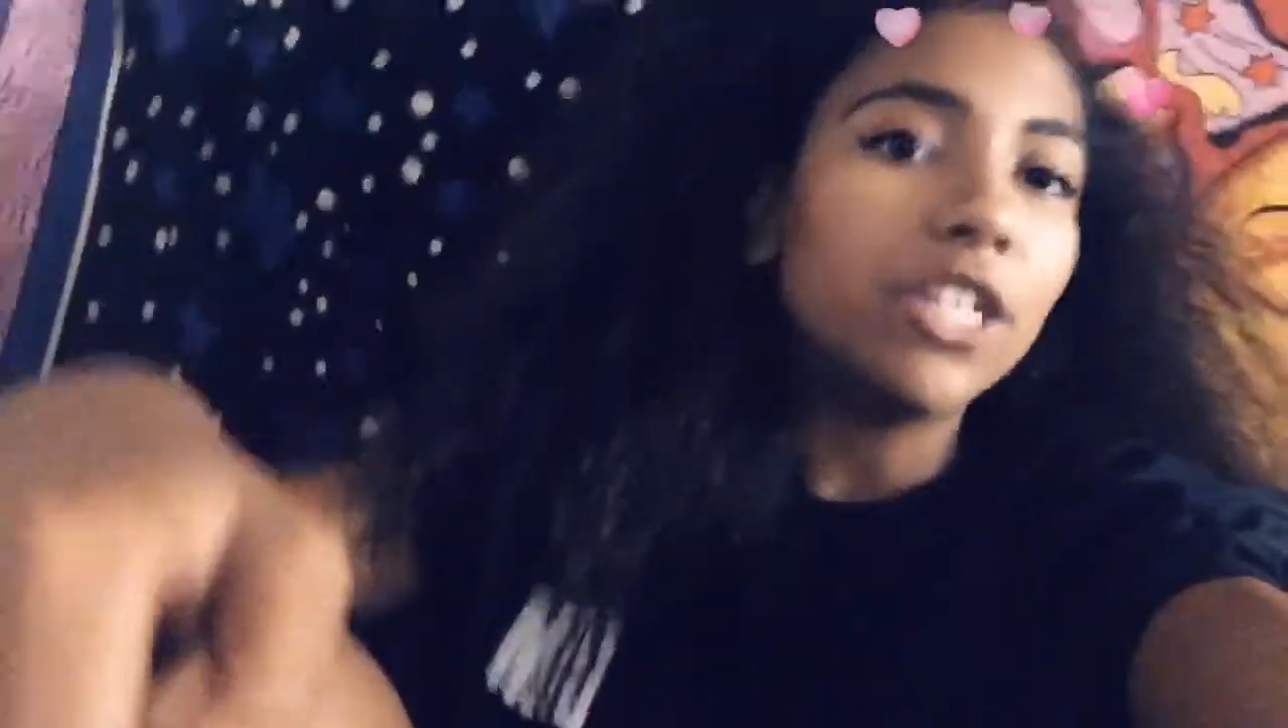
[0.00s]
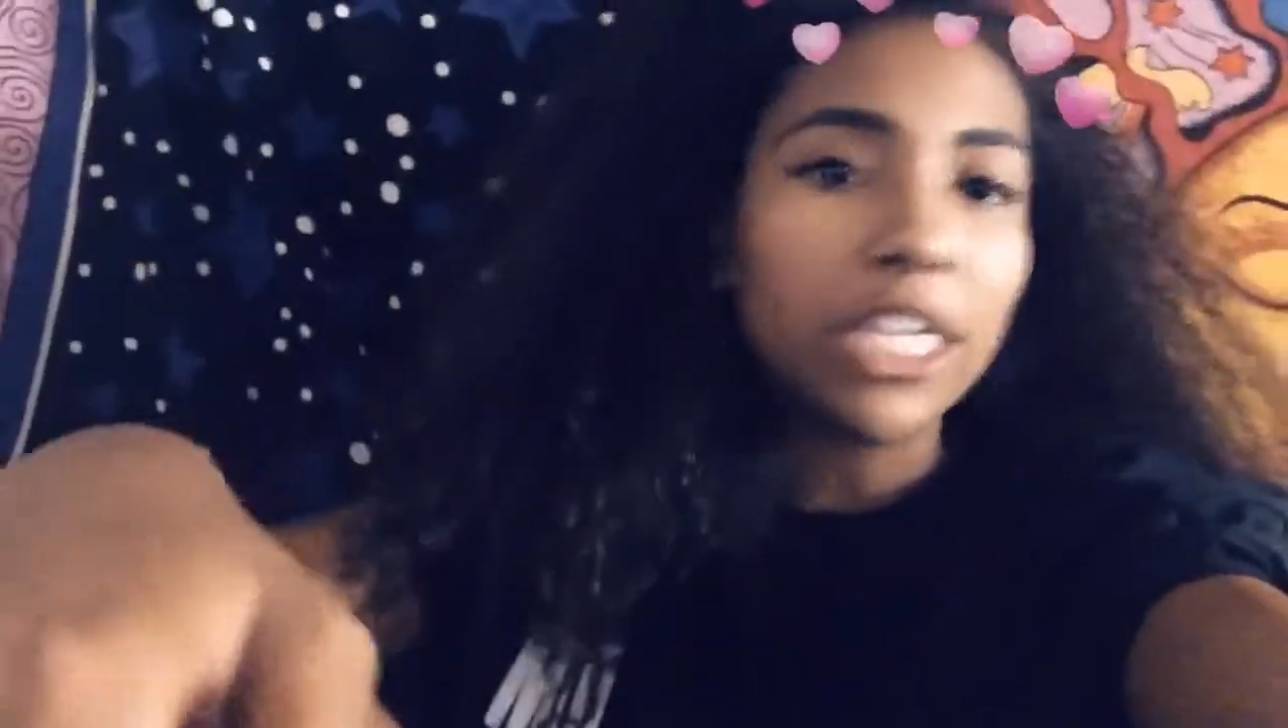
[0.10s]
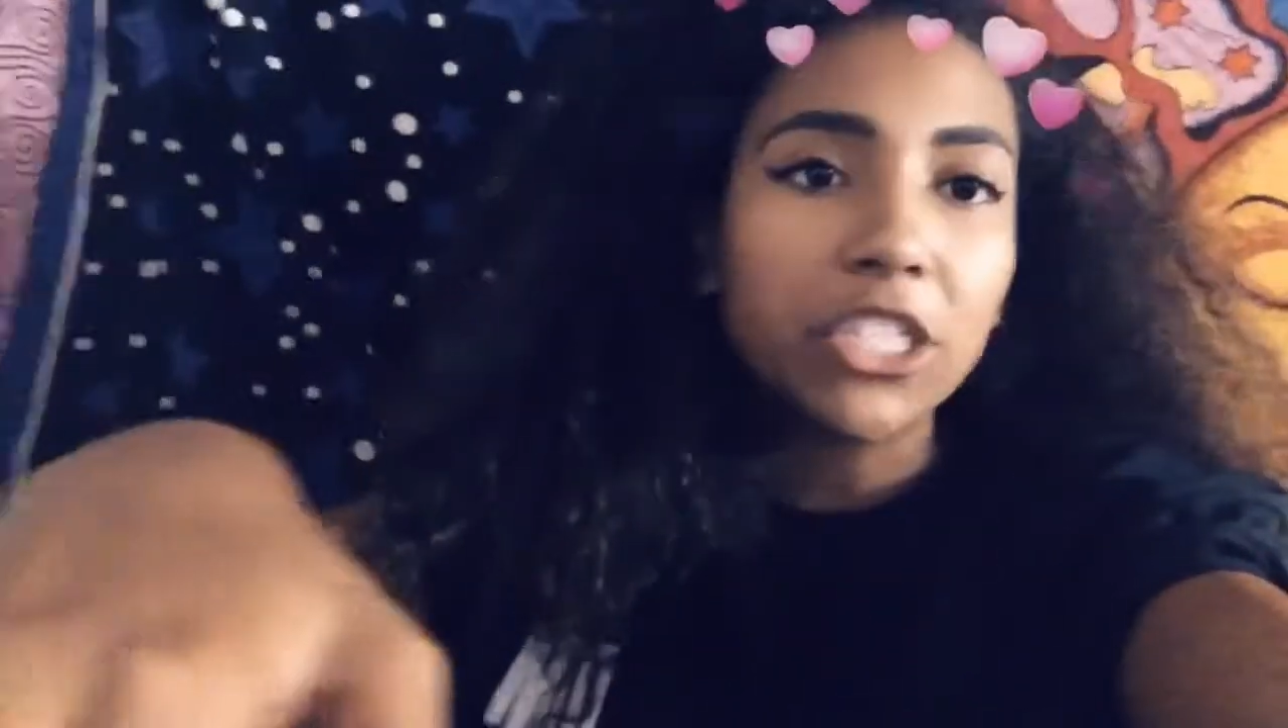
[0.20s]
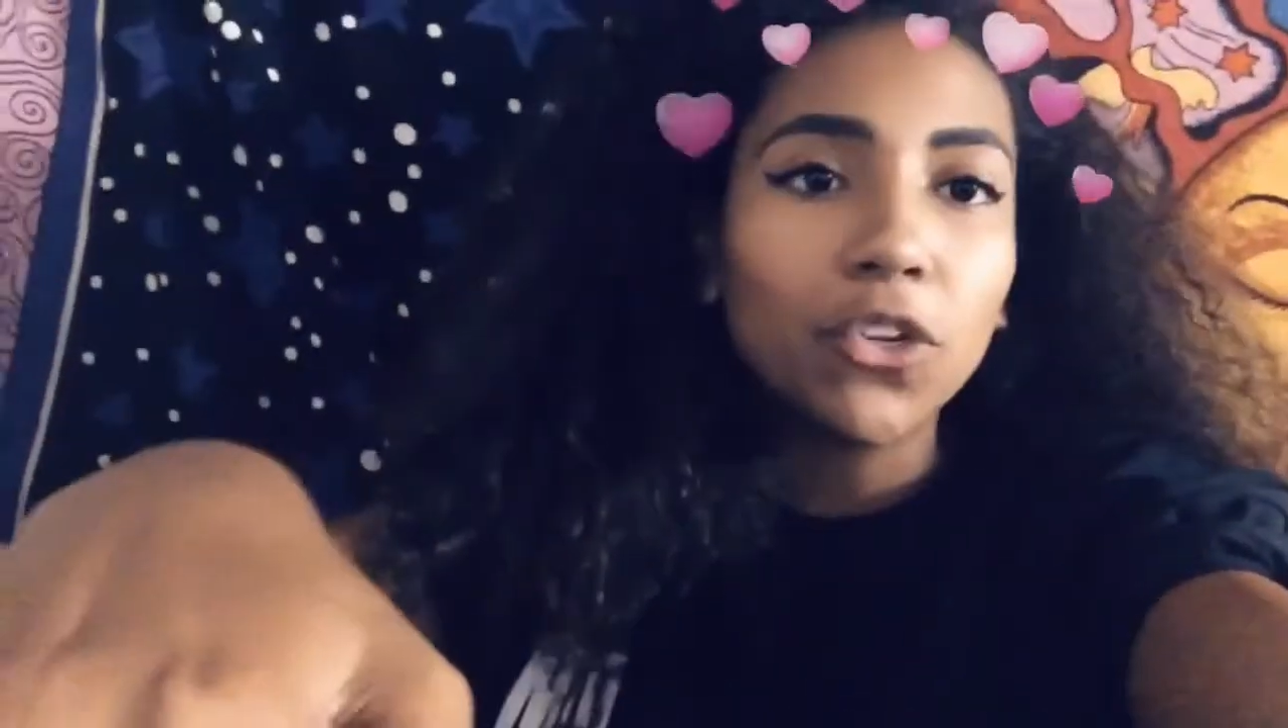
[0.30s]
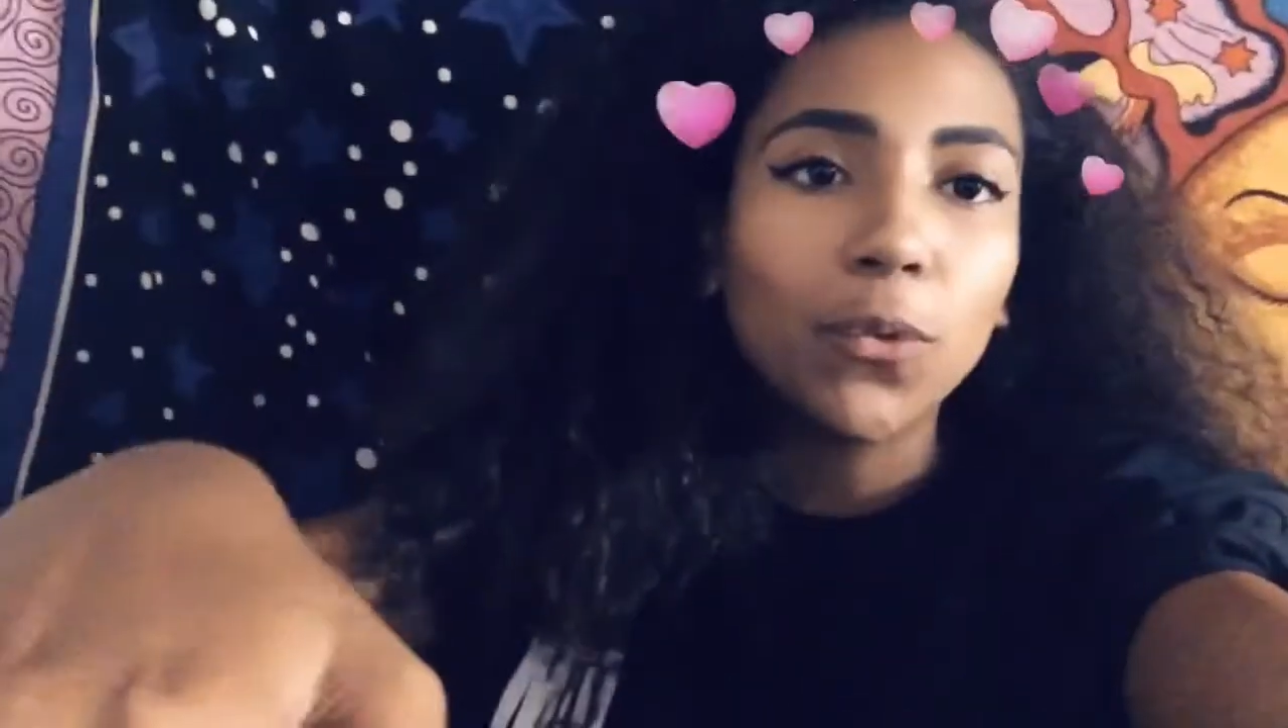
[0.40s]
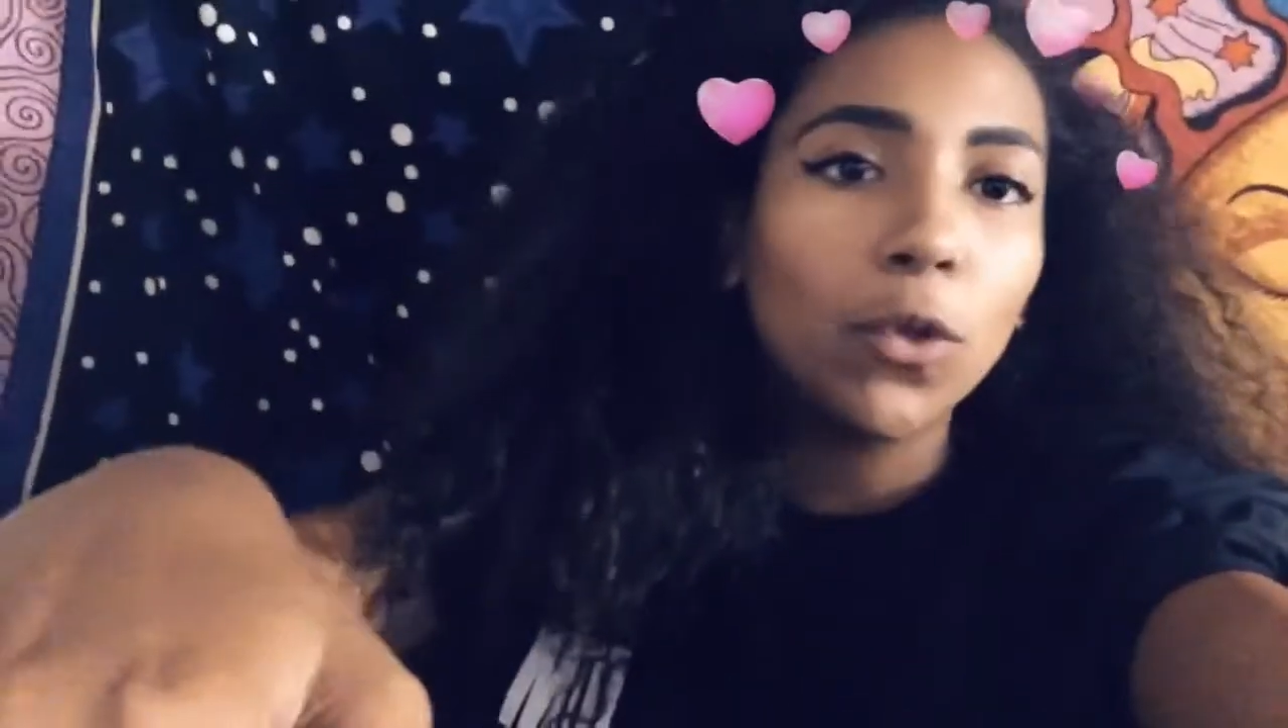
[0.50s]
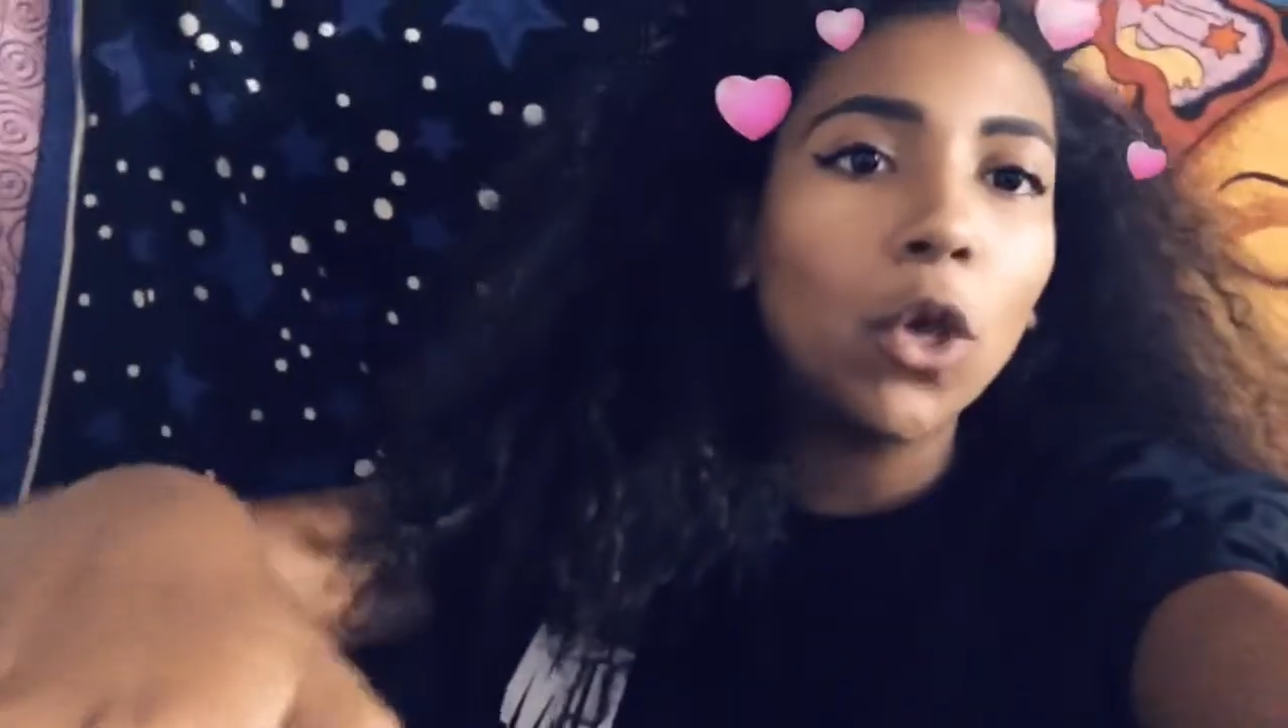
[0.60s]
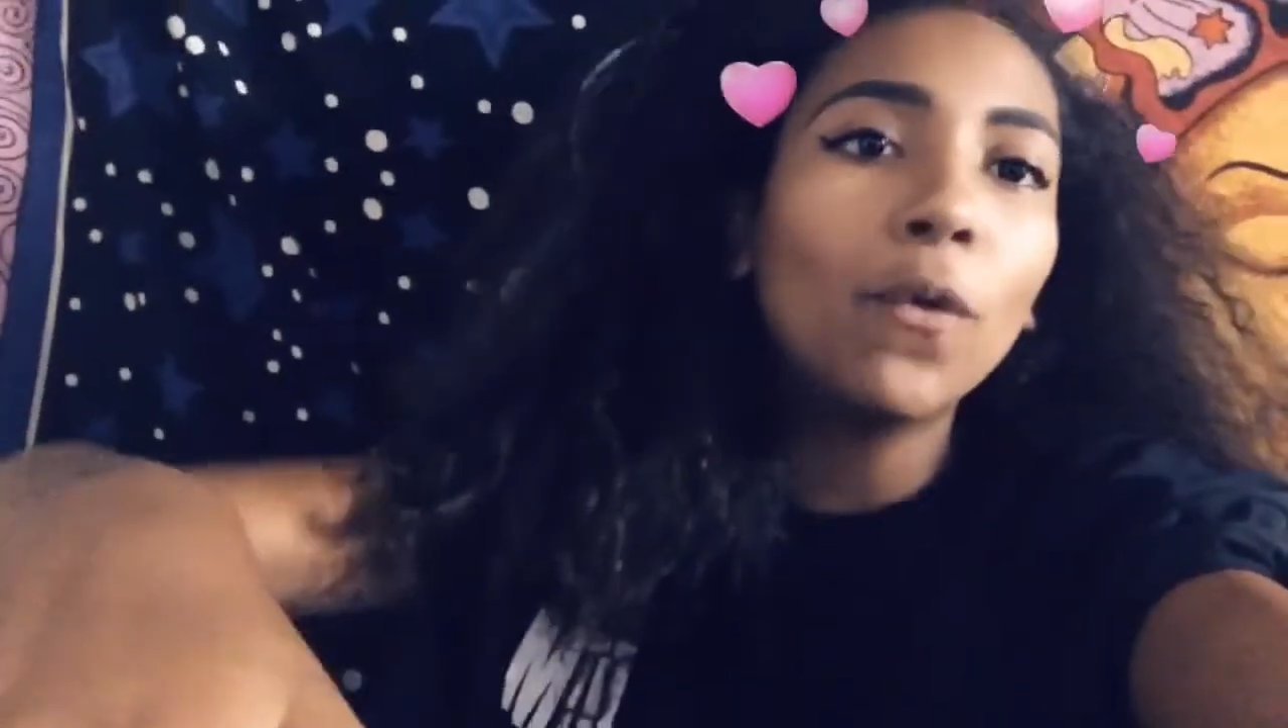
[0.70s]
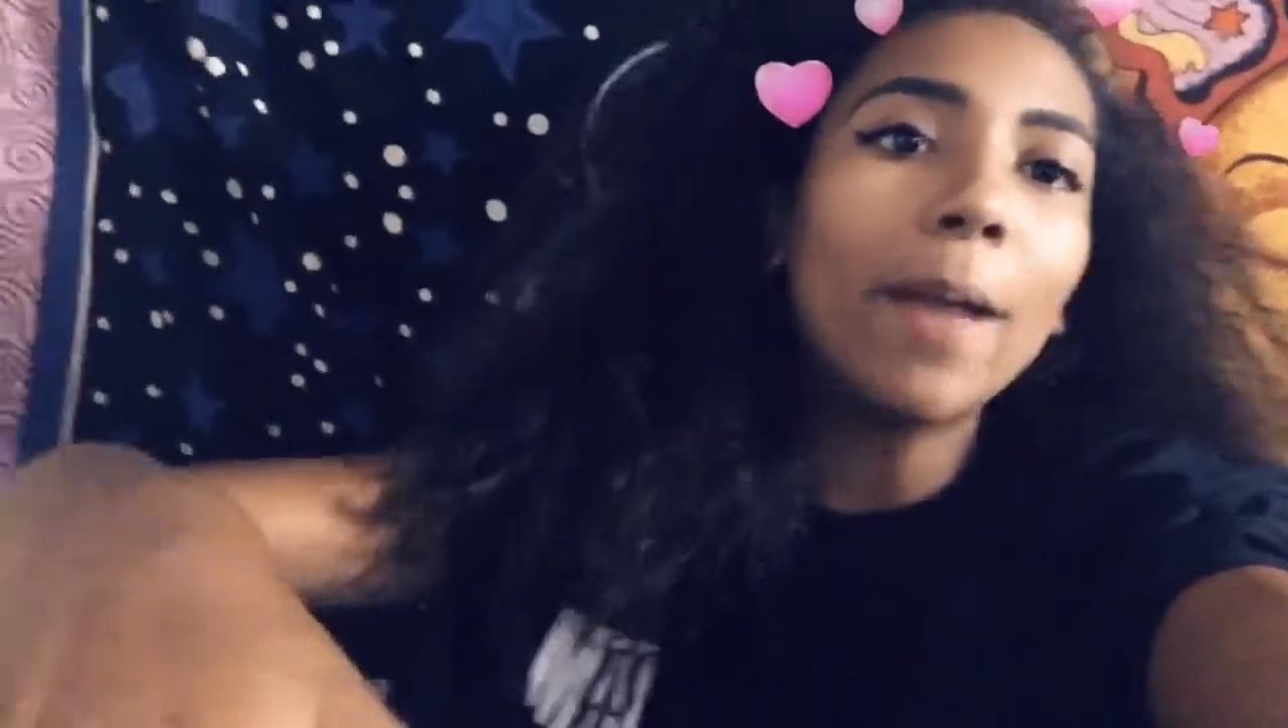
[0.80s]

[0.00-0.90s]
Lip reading: Jason Derulo